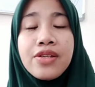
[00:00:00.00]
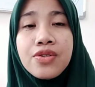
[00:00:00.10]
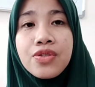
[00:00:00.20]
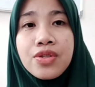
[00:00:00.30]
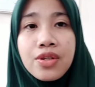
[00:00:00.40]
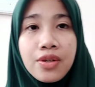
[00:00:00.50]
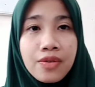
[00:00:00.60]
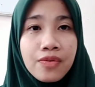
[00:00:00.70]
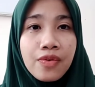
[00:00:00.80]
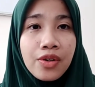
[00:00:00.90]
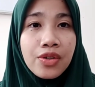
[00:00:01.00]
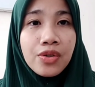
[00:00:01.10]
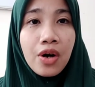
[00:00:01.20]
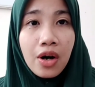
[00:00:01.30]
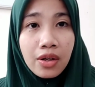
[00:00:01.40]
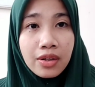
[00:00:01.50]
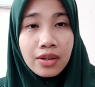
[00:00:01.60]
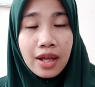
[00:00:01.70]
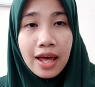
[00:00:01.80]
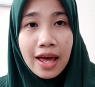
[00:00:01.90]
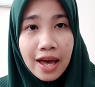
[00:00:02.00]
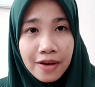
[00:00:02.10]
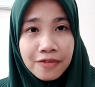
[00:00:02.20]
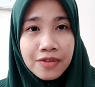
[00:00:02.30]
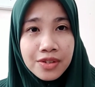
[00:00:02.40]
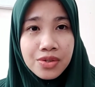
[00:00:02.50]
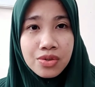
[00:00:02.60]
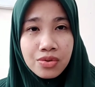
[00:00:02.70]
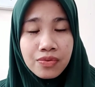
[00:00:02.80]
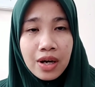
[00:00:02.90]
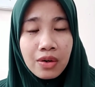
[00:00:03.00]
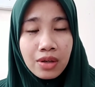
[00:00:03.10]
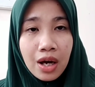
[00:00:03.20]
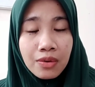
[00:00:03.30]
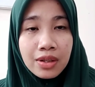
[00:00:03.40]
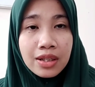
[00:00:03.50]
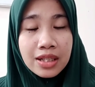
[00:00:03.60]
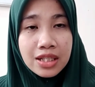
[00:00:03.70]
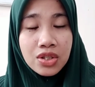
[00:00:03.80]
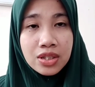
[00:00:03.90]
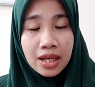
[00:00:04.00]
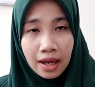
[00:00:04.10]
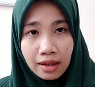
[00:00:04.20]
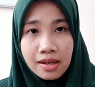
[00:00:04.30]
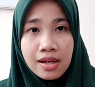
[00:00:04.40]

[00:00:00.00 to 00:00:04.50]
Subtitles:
you, student, for you all effort throughout our learning today.